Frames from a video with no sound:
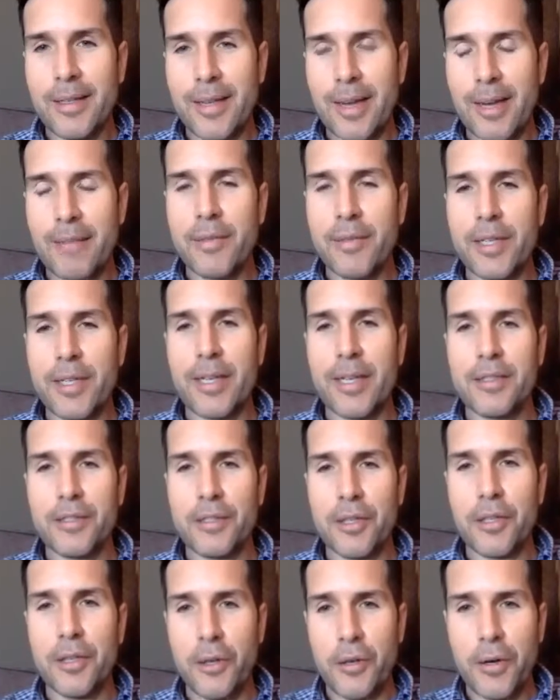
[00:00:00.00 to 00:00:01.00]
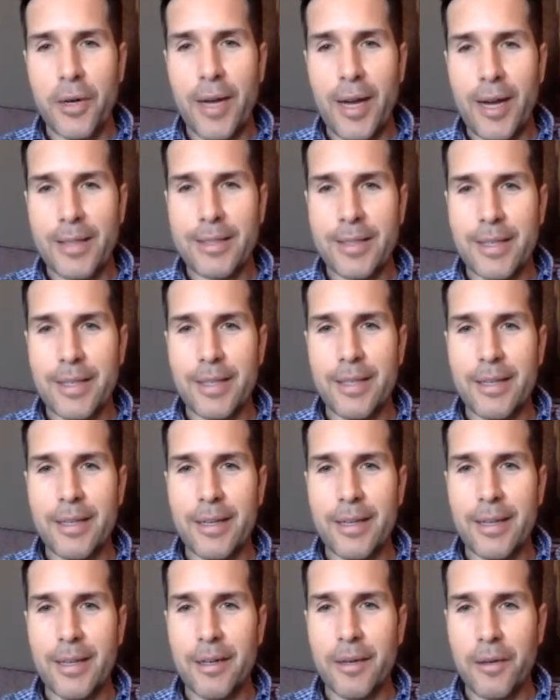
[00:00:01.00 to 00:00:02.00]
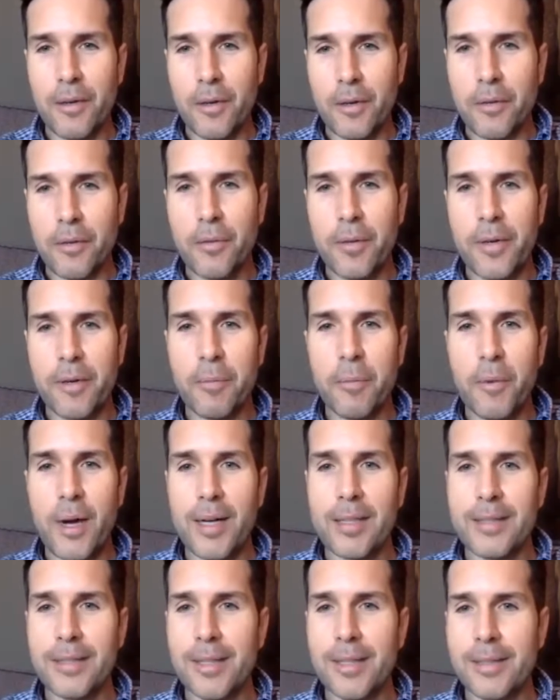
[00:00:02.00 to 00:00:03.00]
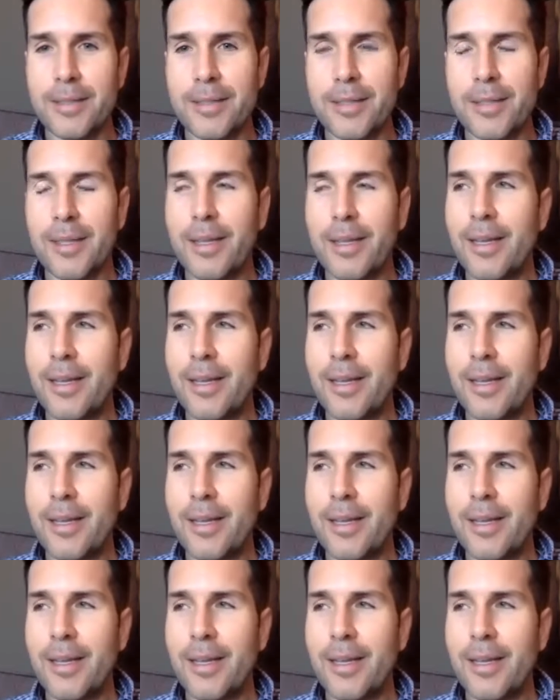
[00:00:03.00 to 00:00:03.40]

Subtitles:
kind of engages the curiosity or creative process.